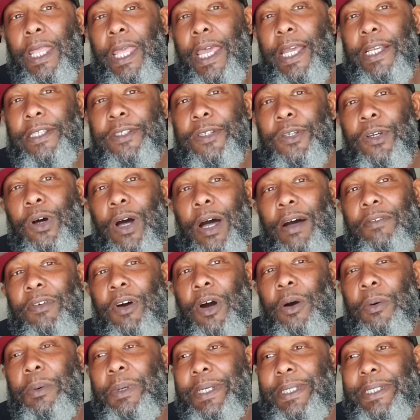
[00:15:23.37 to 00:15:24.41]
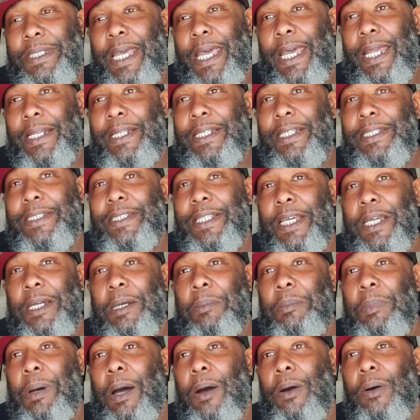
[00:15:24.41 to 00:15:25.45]
And so I've always had this thing
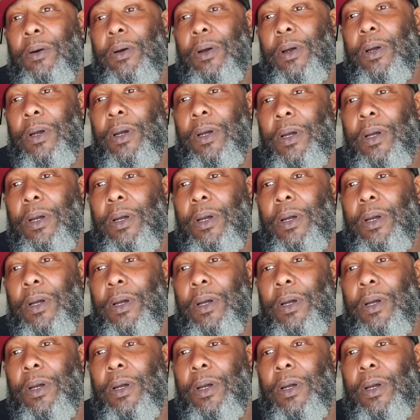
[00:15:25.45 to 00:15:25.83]
about,